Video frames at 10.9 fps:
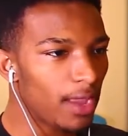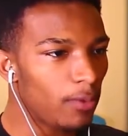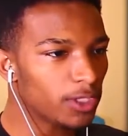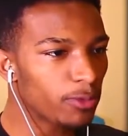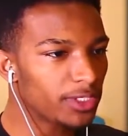
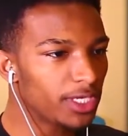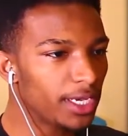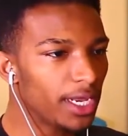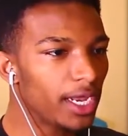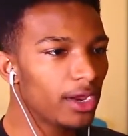Once we're
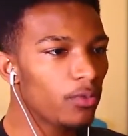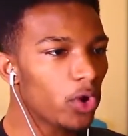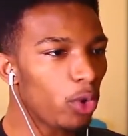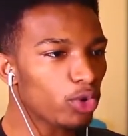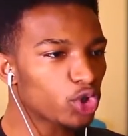done here, we're
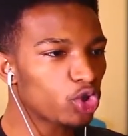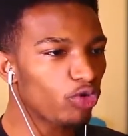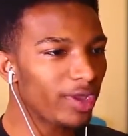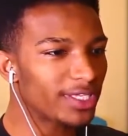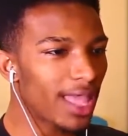going
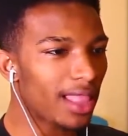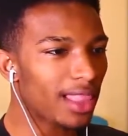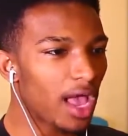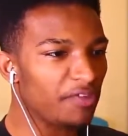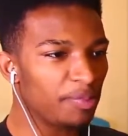straight to that
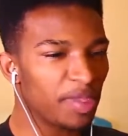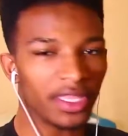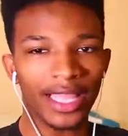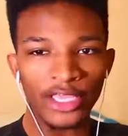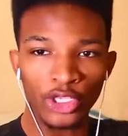lava
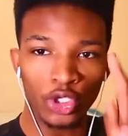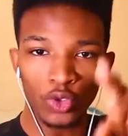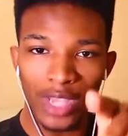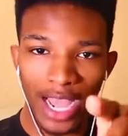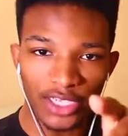pit like
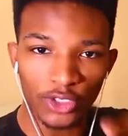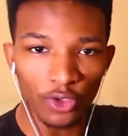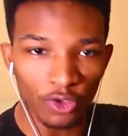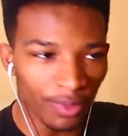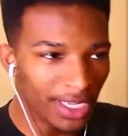you guys
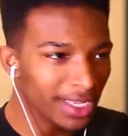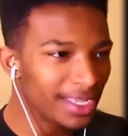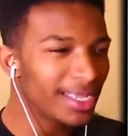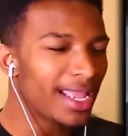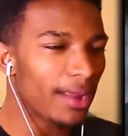told me,
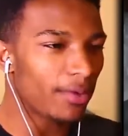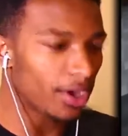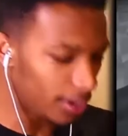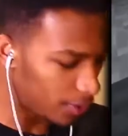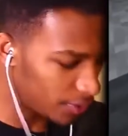and we're
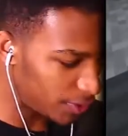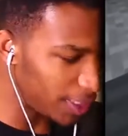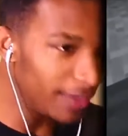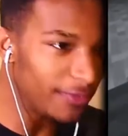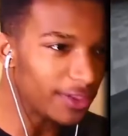gonna go
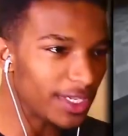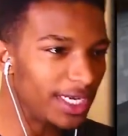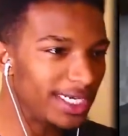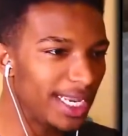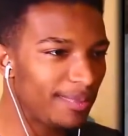see if there's
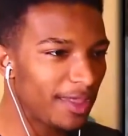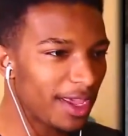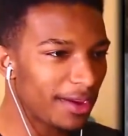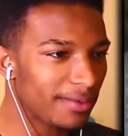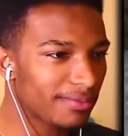any sheep there.